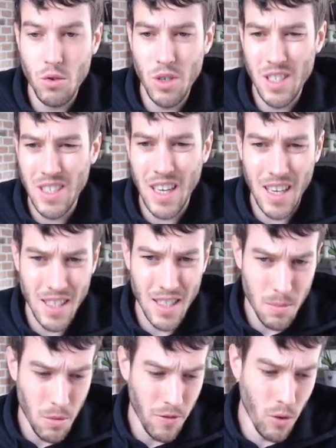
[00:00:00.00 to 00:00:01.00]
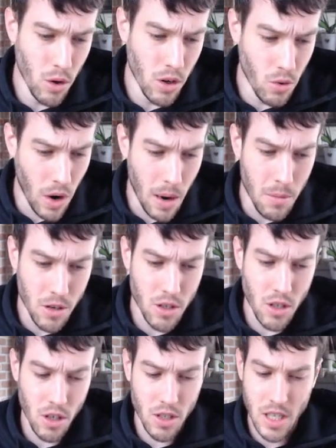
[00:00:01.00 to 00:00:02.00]
3 seconds before the Grimer
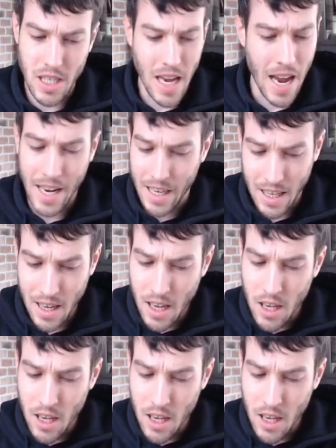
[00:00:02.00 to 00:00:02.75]
starts attacking.